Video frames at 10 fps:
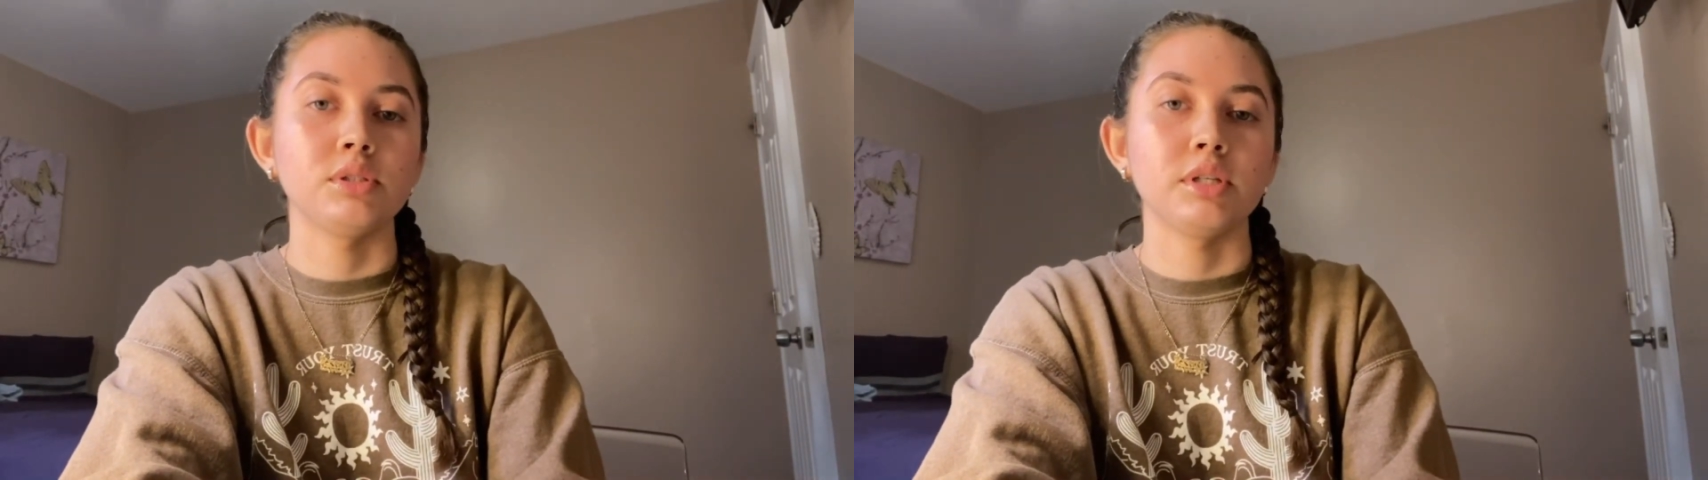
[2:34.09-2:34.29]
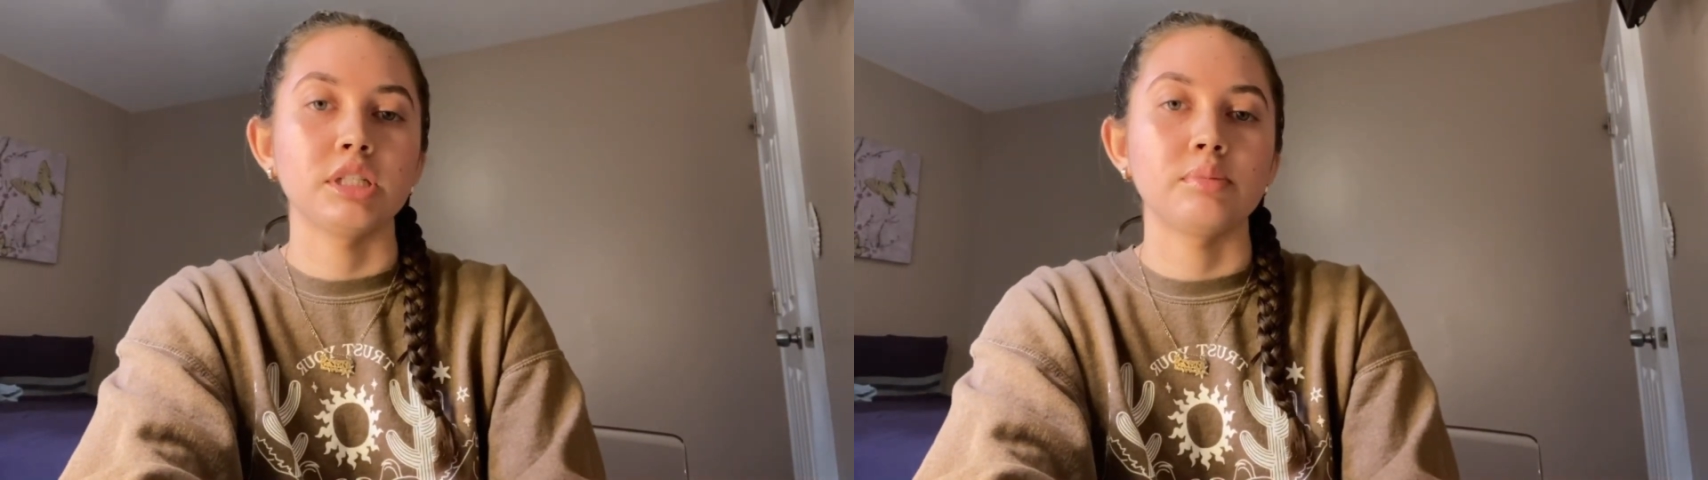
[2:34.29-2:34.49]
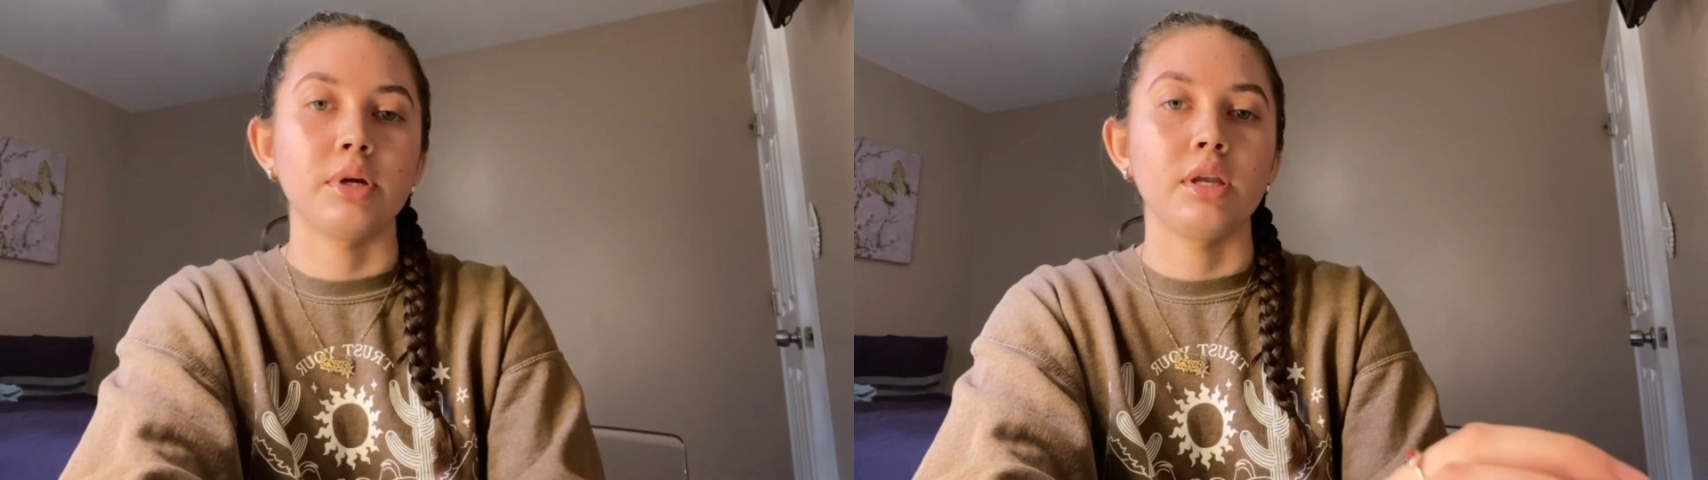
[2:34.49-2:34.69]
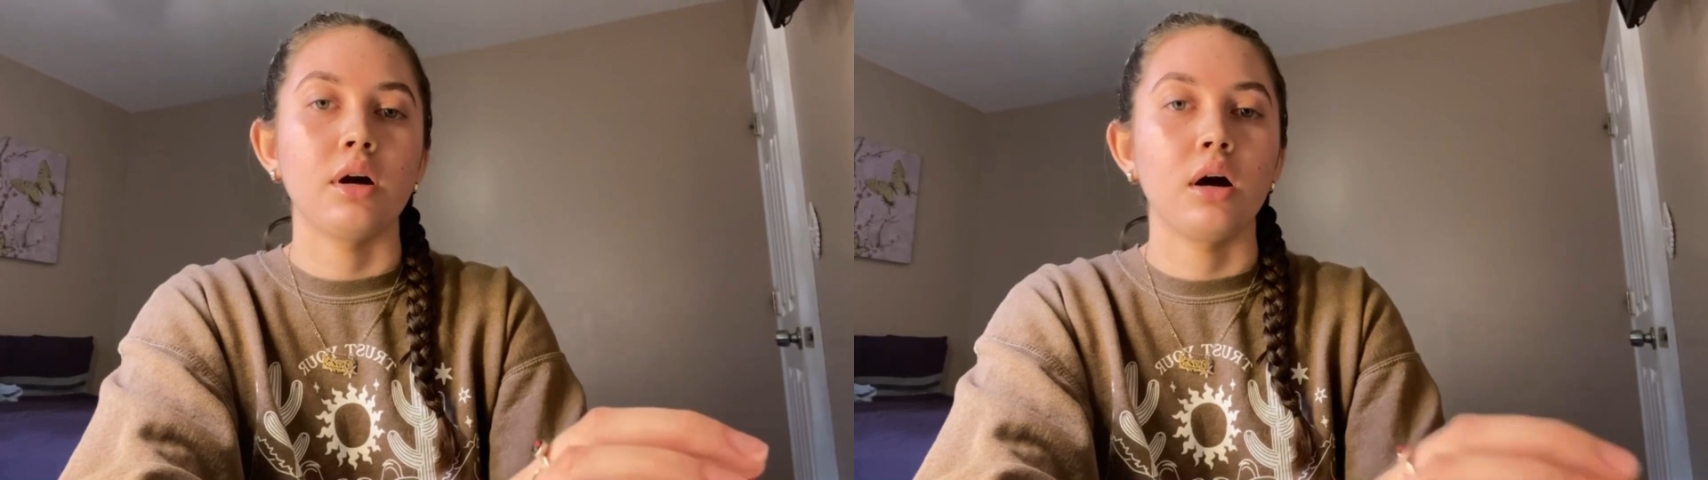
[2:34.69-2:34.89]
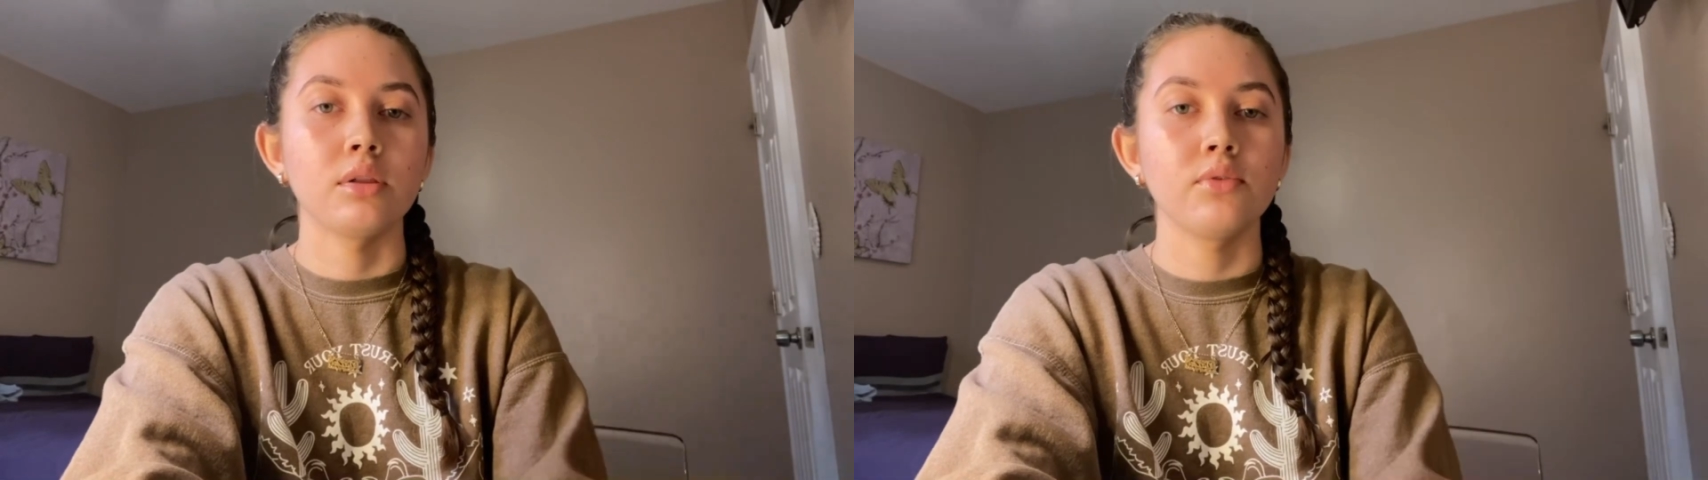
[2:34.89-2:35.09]
to explain
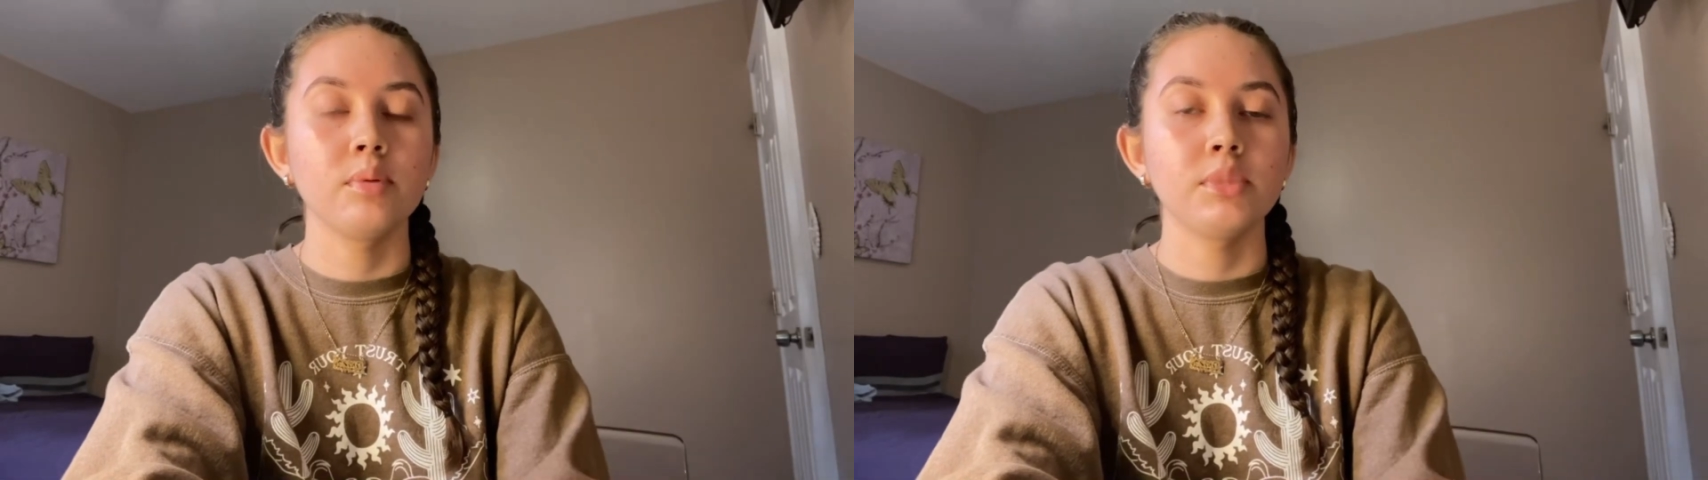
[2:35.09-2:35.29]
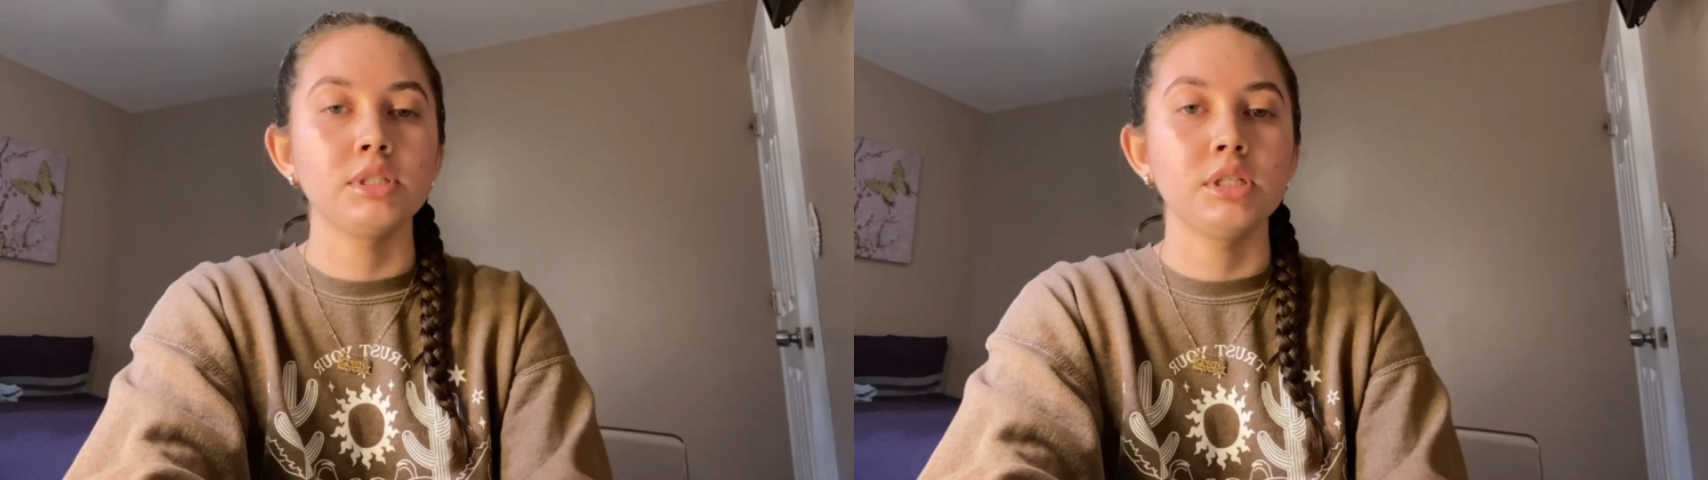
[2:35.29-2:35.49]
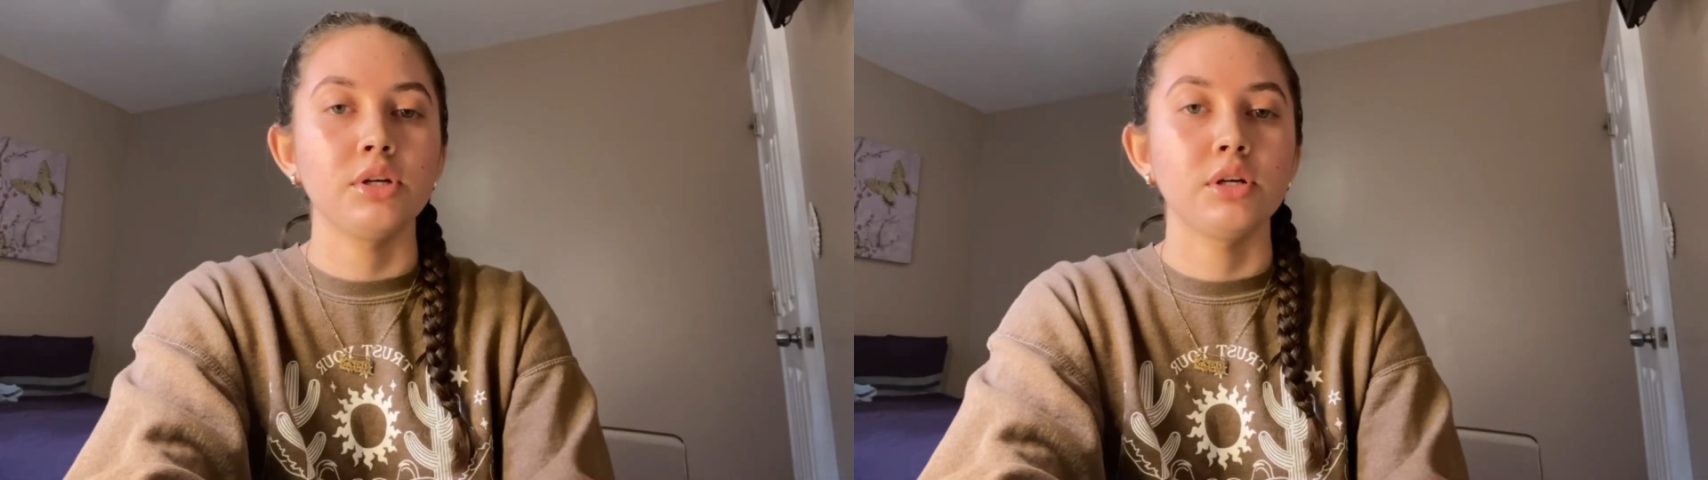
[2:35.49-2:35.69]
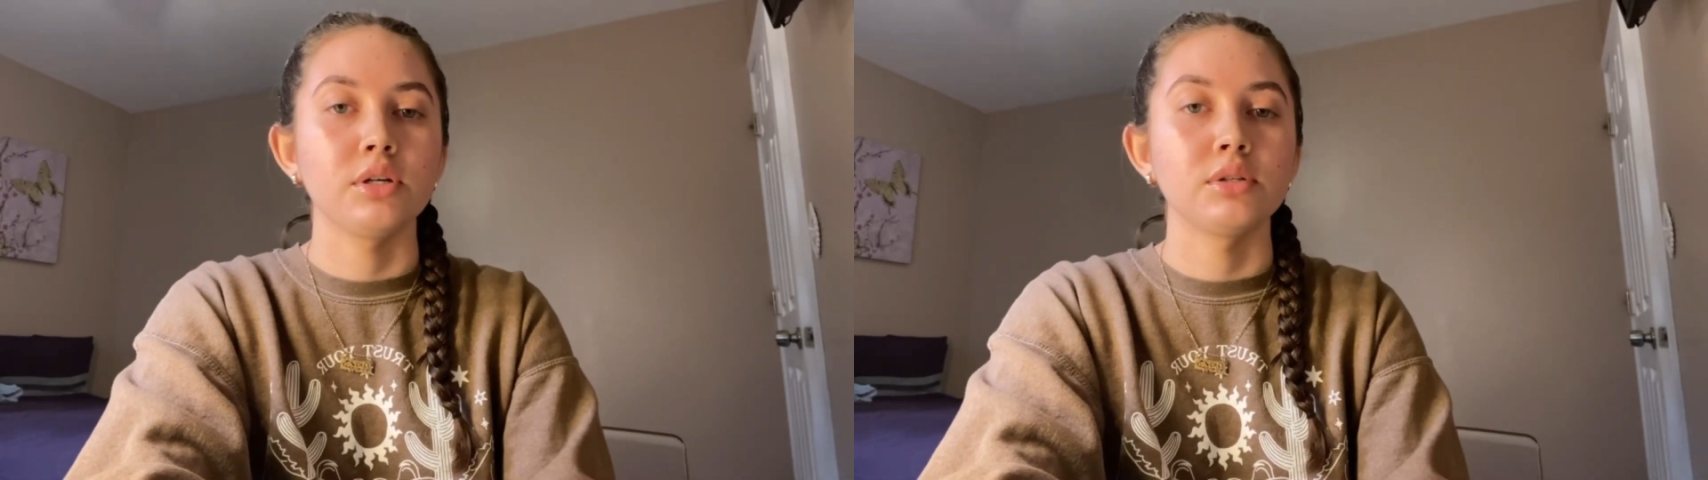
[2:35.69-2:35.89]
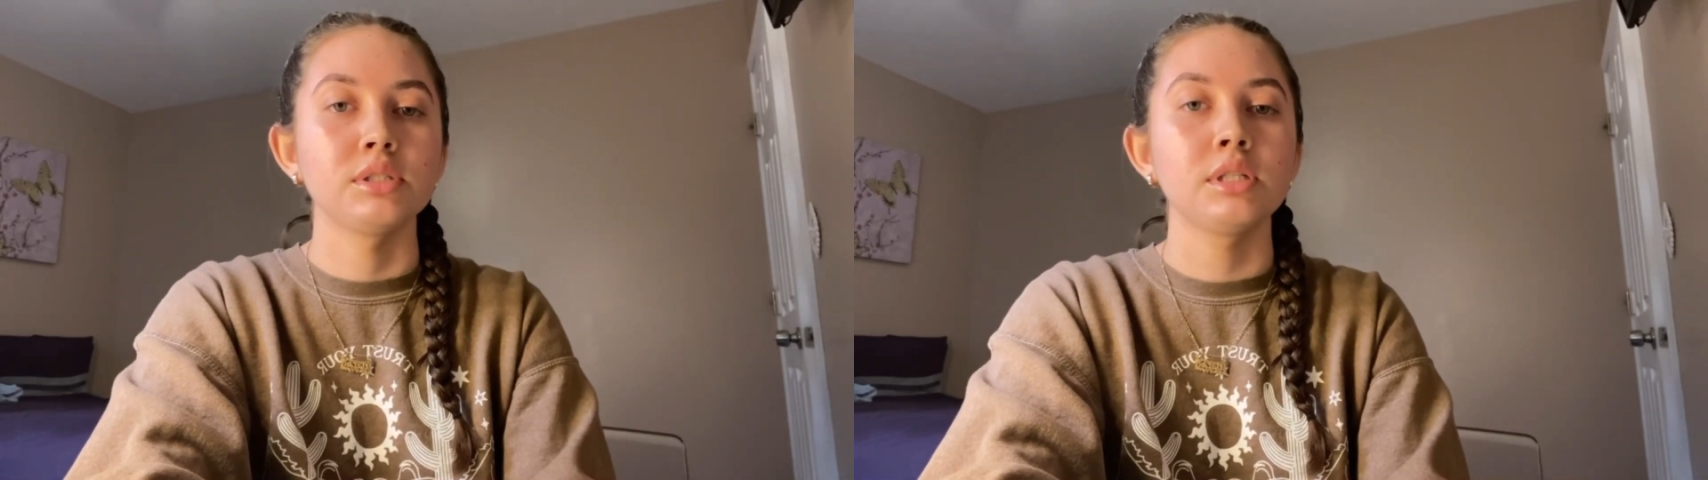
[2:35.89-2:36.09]
all of the
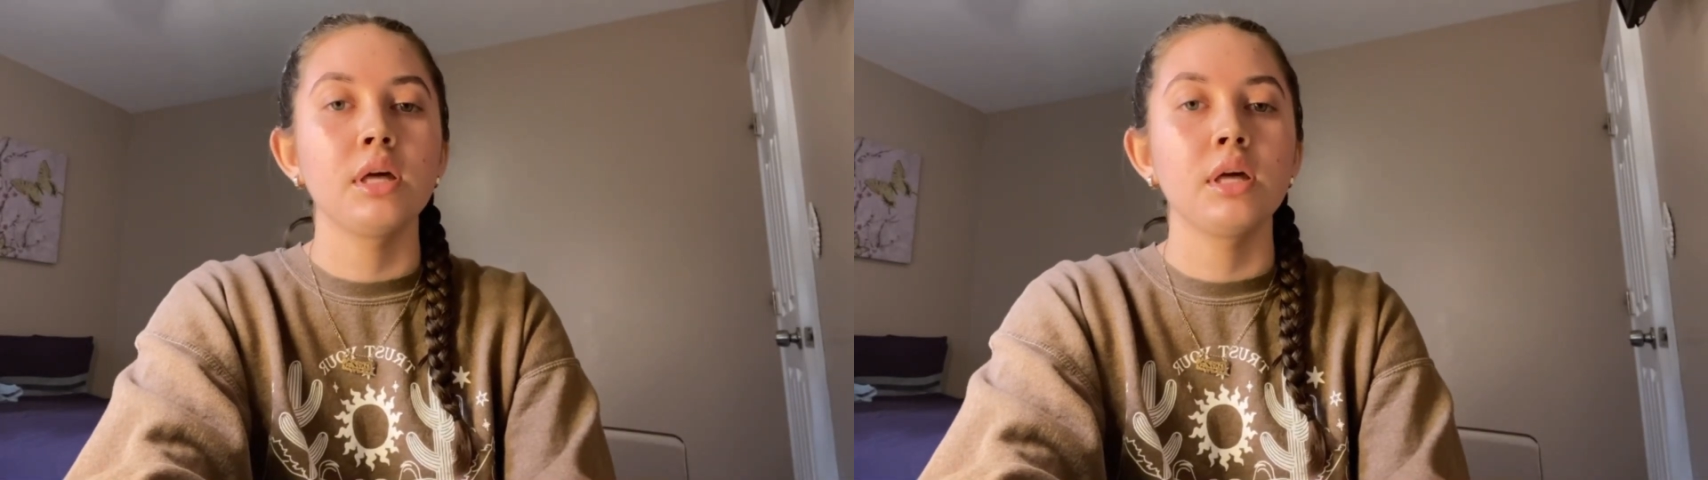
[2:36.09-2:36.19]
materials.